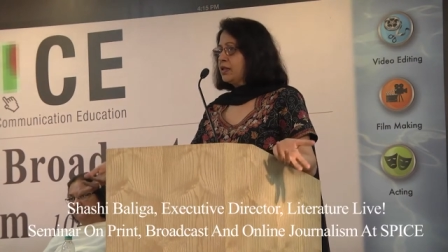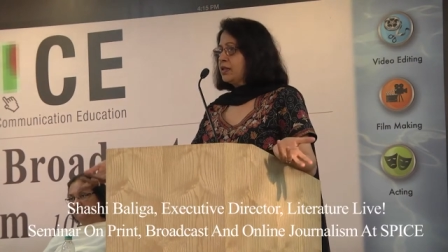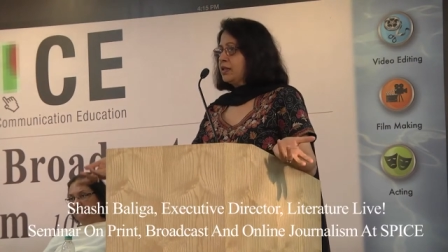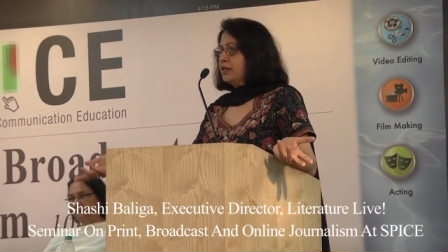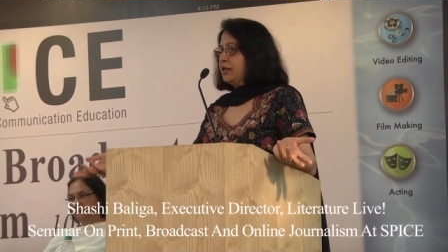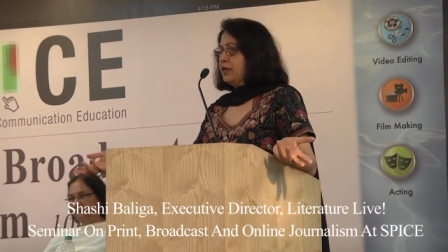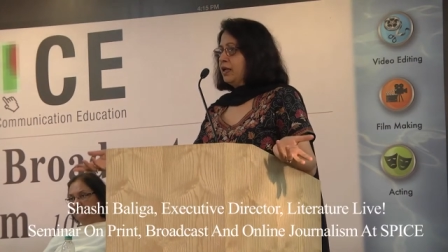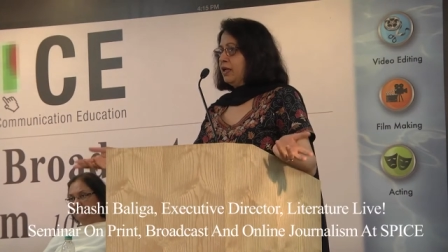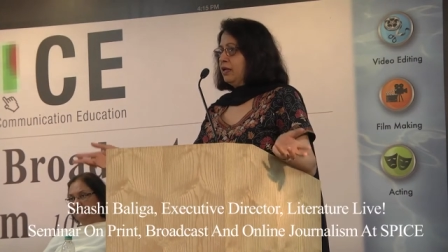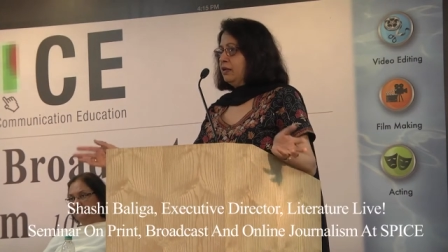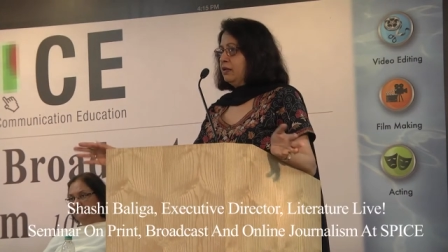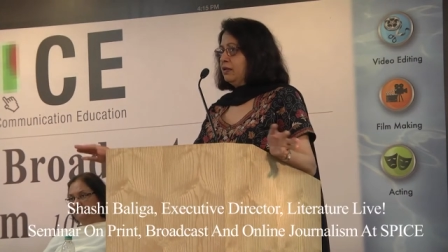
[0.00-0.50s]
is a
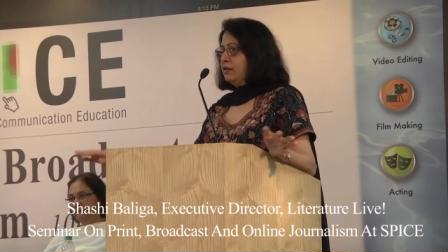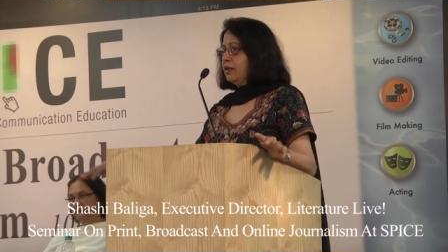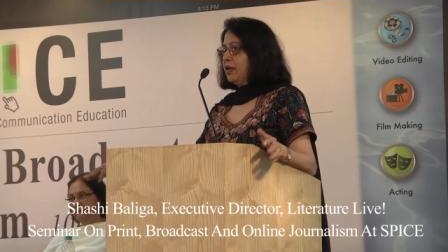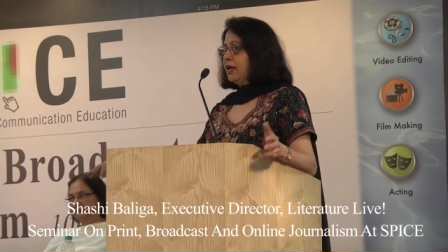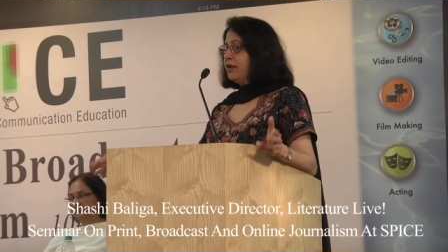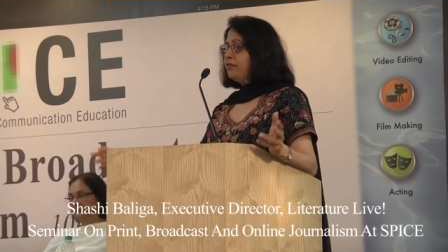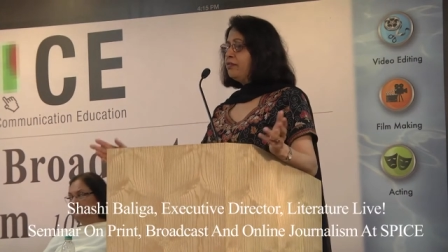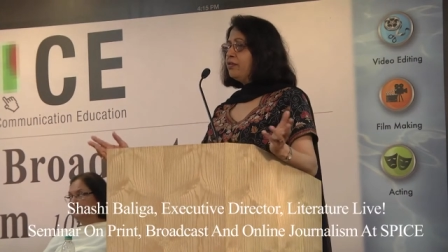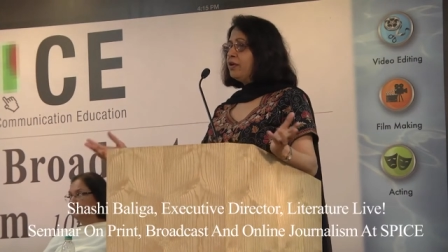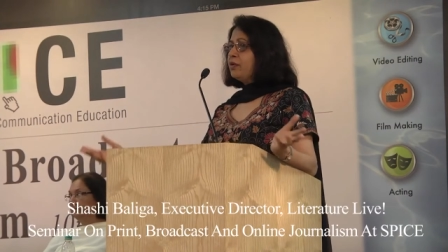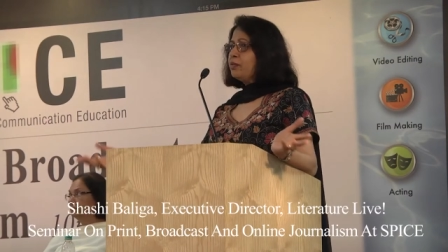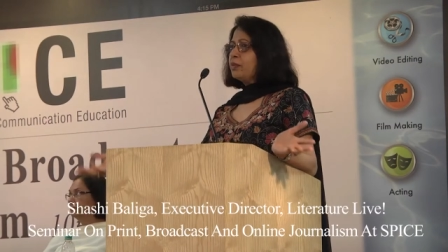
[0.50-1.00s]
writer.
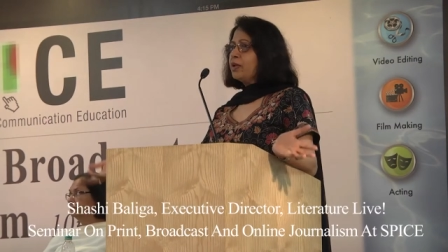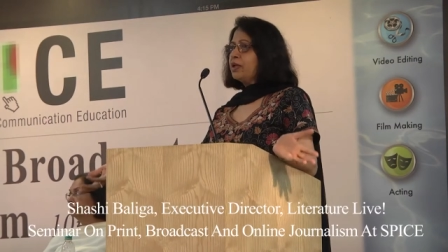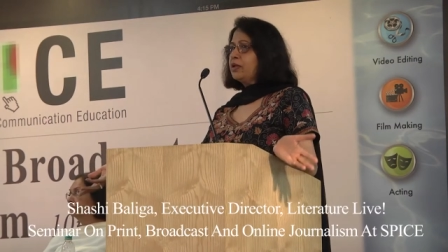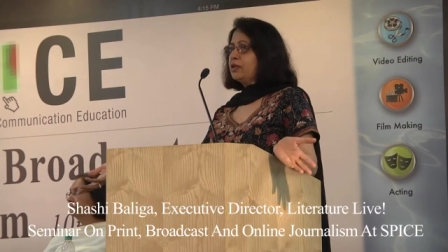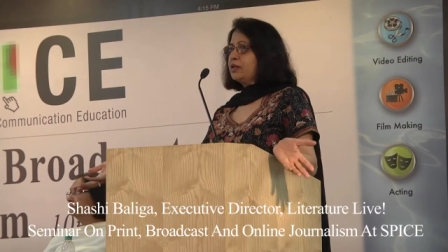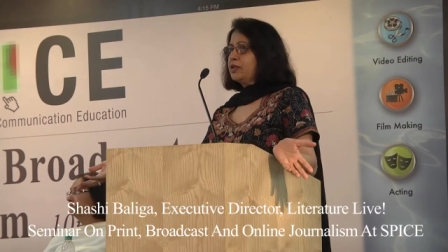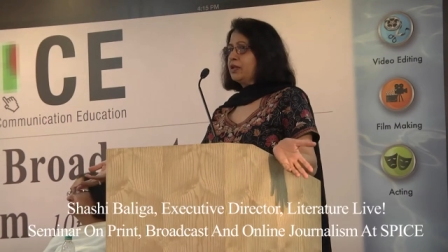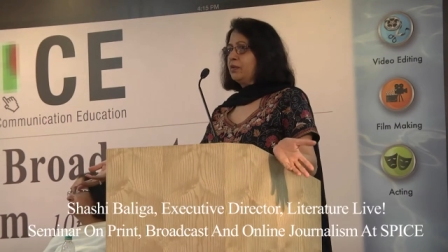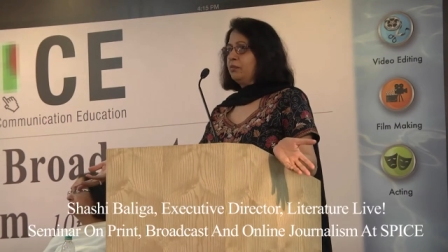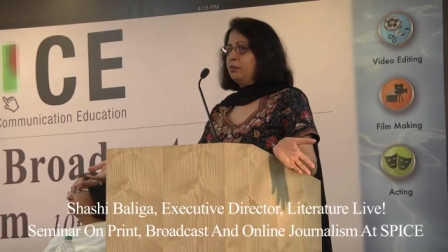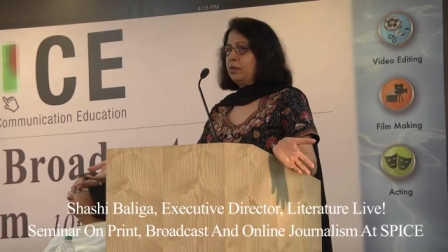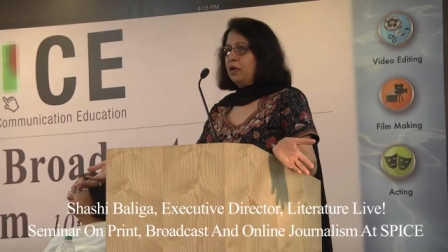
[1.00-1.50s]
Everyone
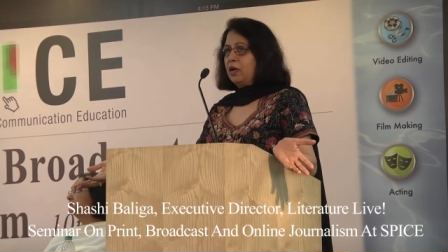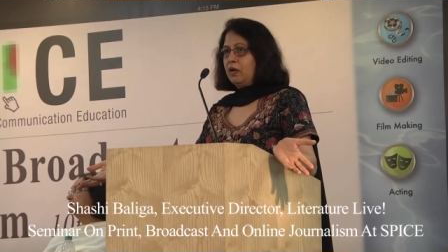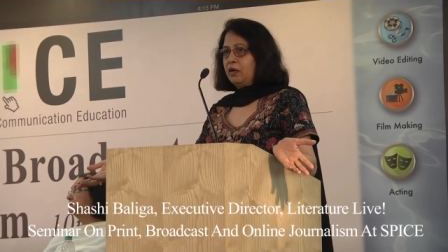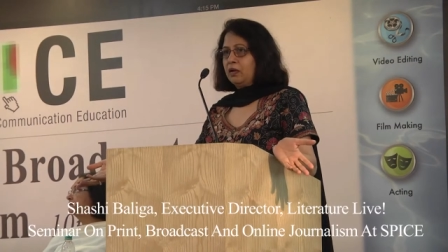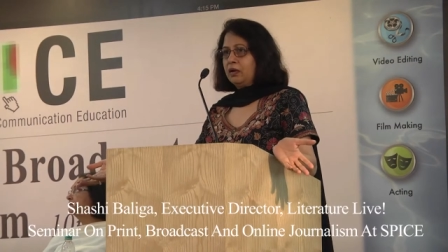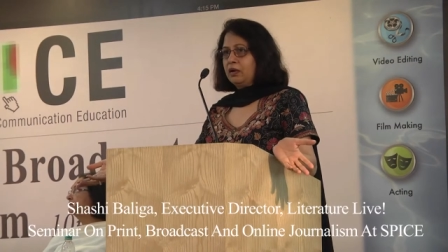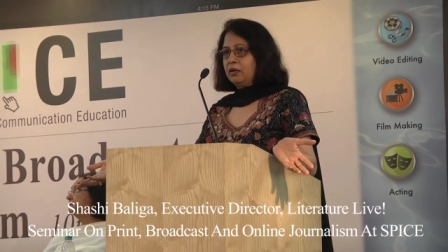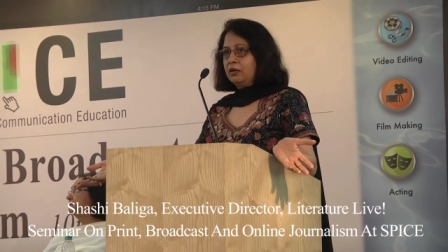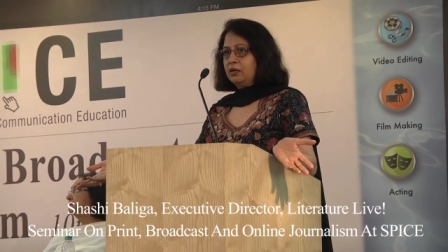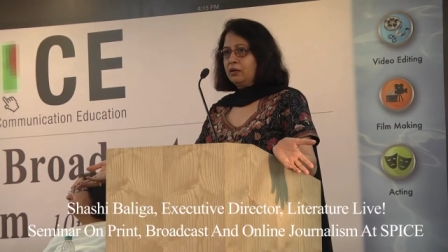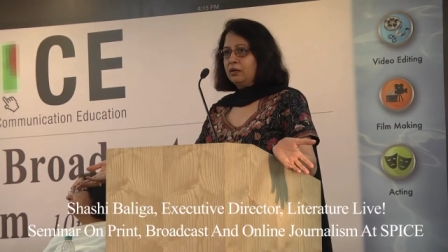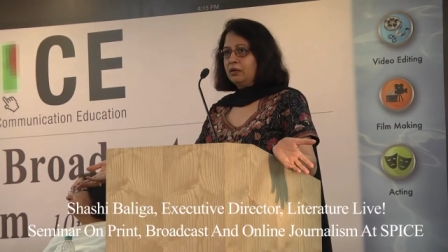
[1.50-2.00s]
is a
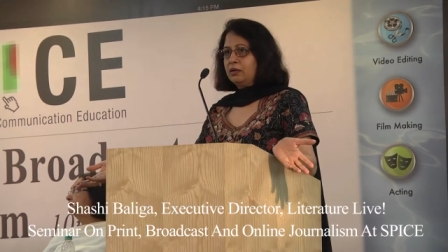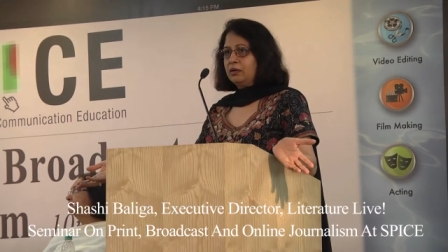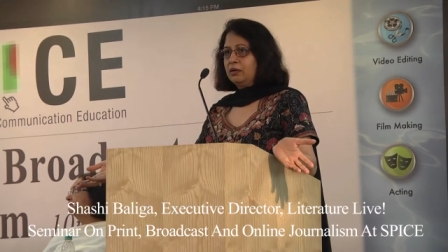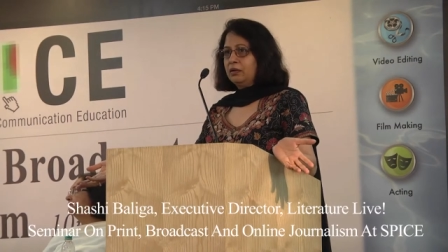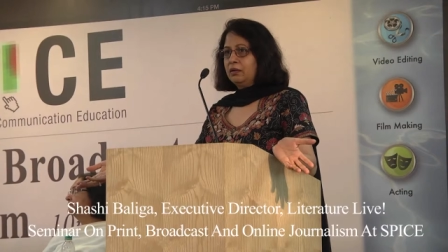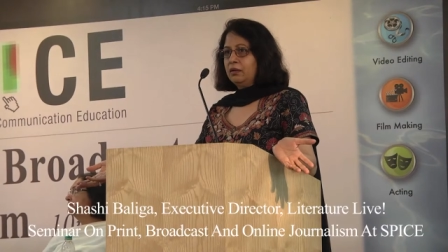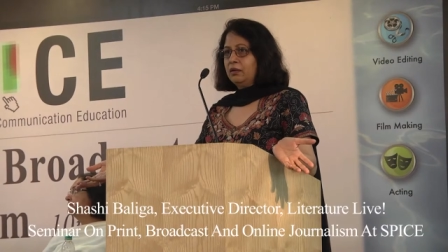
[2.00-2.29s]
blogger.